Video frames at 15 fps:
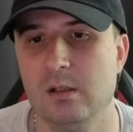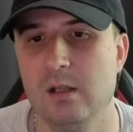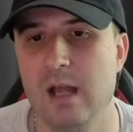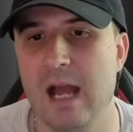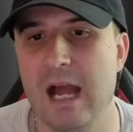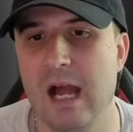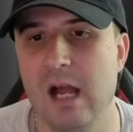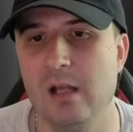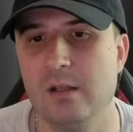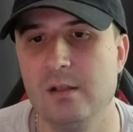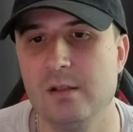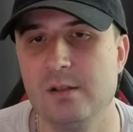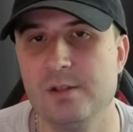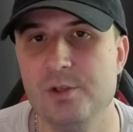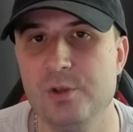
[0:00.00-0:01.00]
at
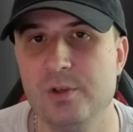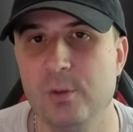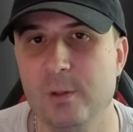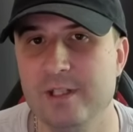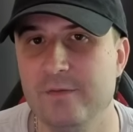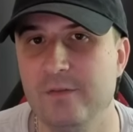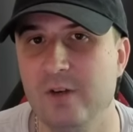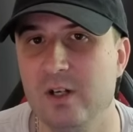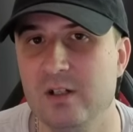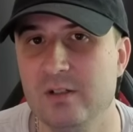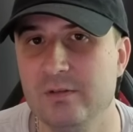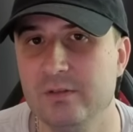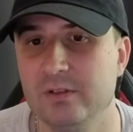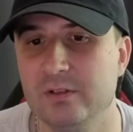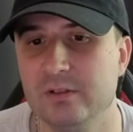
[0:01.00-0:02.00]
$225,
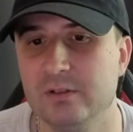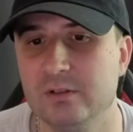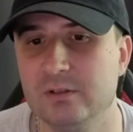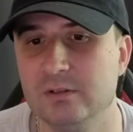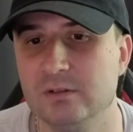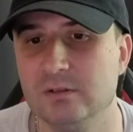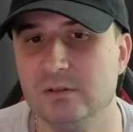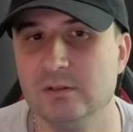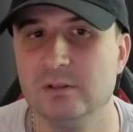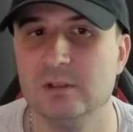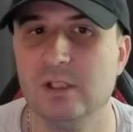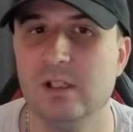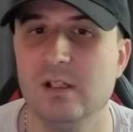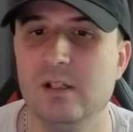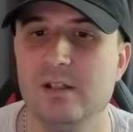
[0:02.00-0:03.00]

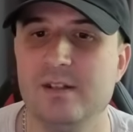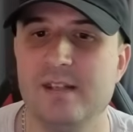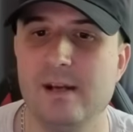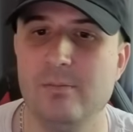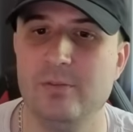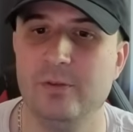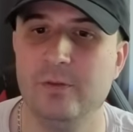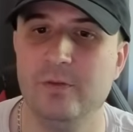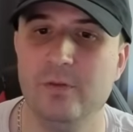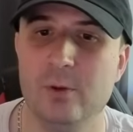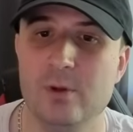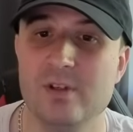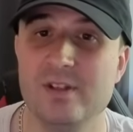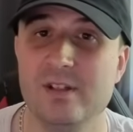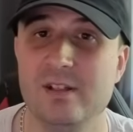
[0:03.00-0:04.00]
Temporal
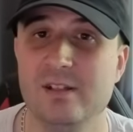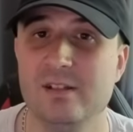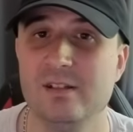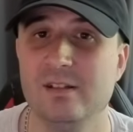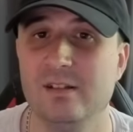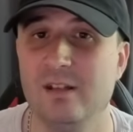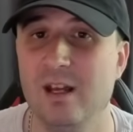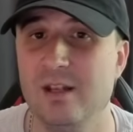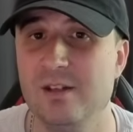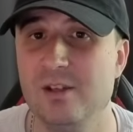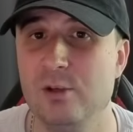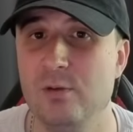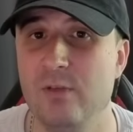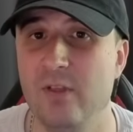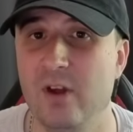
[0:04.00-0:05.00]
Forces at
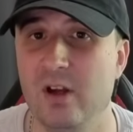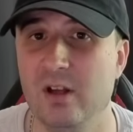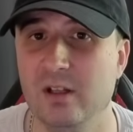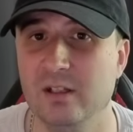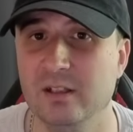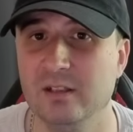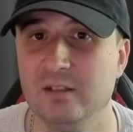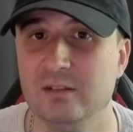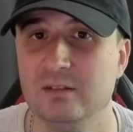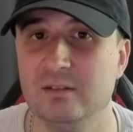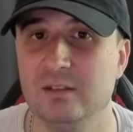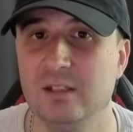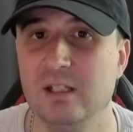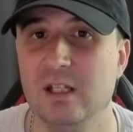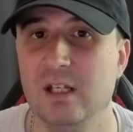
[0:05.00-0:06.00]
$230.
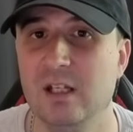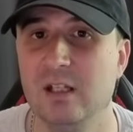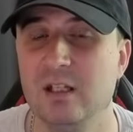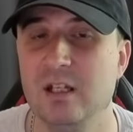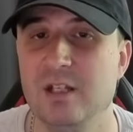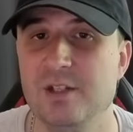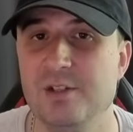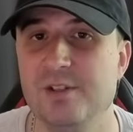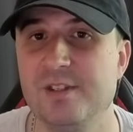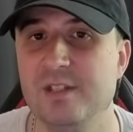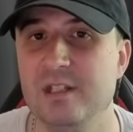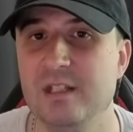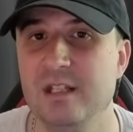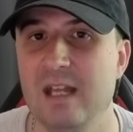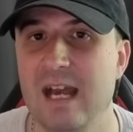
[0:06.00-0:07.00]
Can you
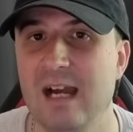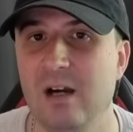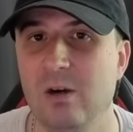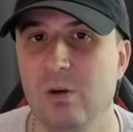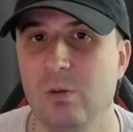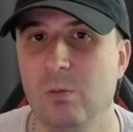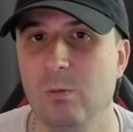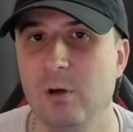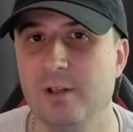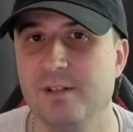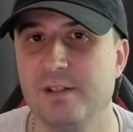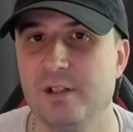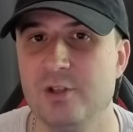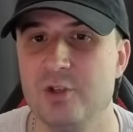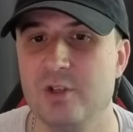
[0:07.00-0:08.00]
see now why
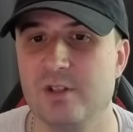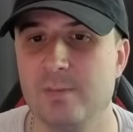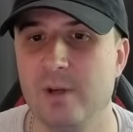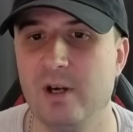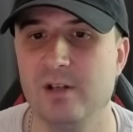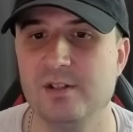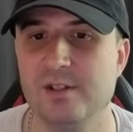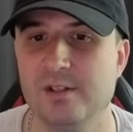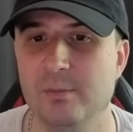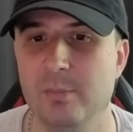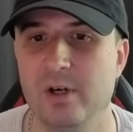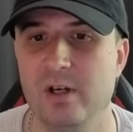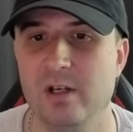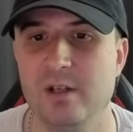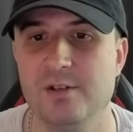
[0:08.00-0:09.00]
Surging Sparks is a
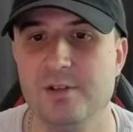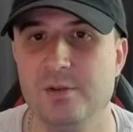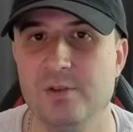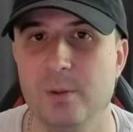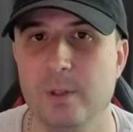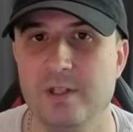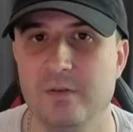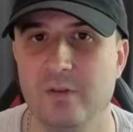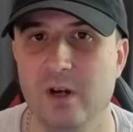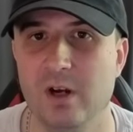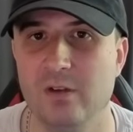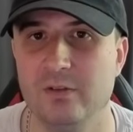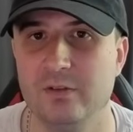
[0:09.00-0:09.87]
buy at $225?